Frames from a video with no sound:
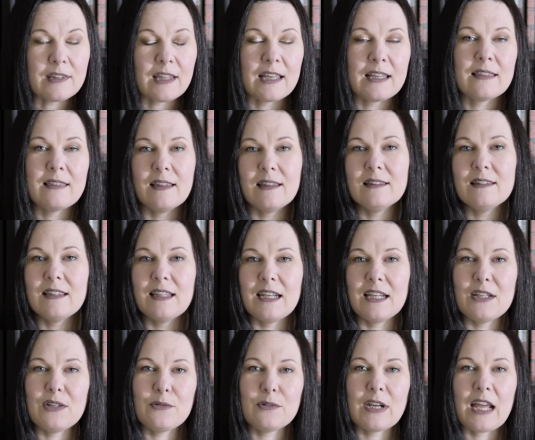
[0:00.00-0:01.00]
like this and
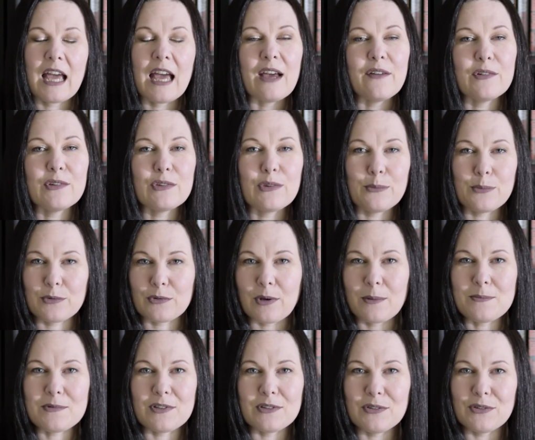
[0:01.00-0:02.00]
I don't have a
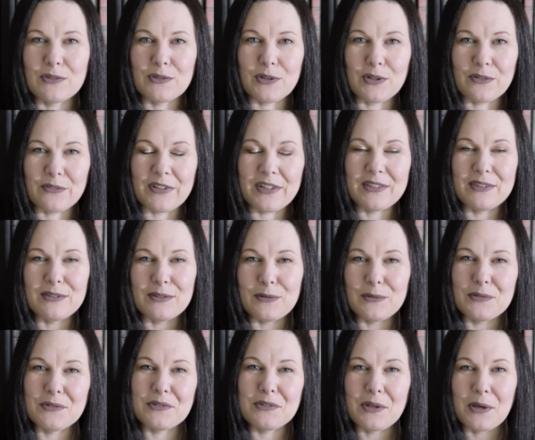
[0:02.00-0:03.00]
subscription service, so
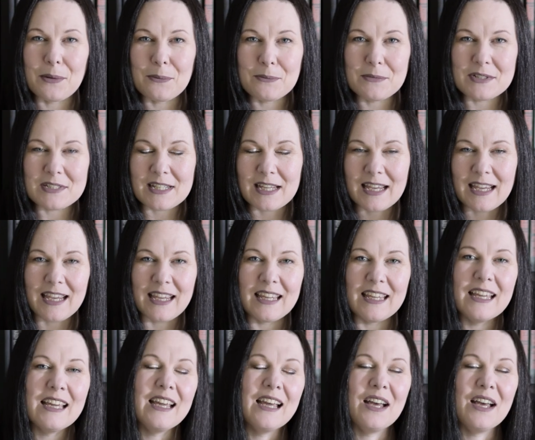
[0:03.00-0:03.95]
someday